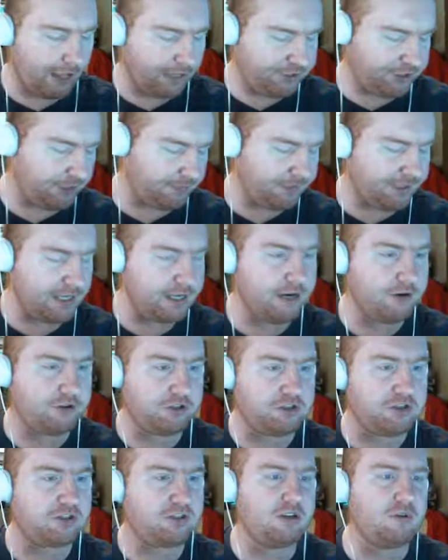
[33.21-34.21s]
I jumped in here
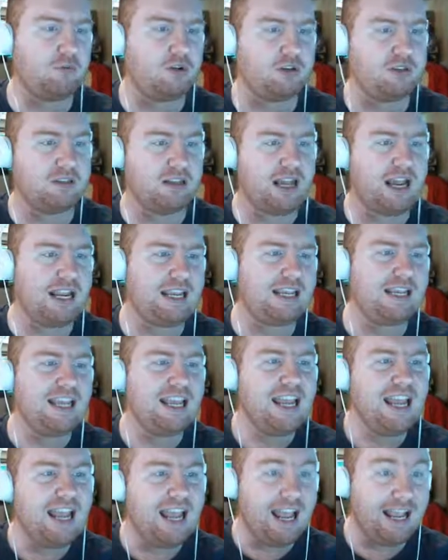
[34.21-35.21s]
just to see what it's like,
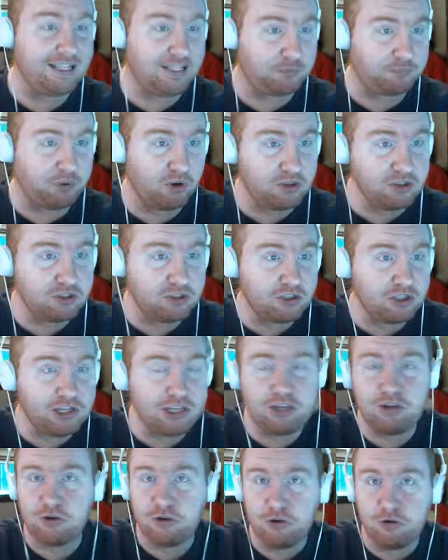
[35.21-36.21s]
and
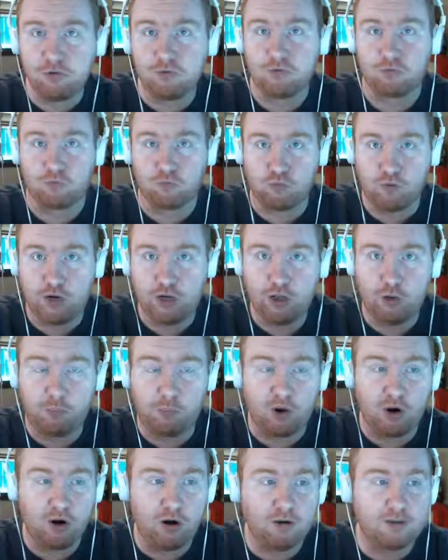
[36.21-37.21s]
supposedly you use real
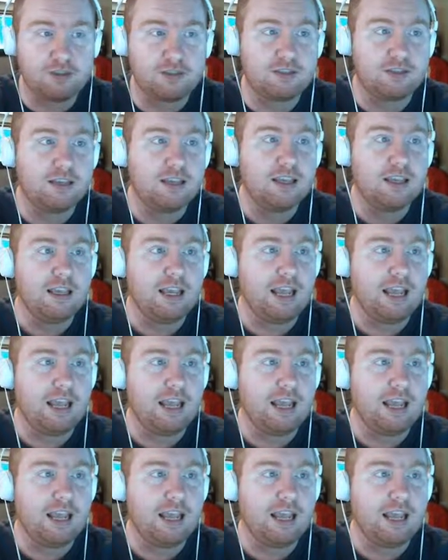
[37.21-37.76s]
parts,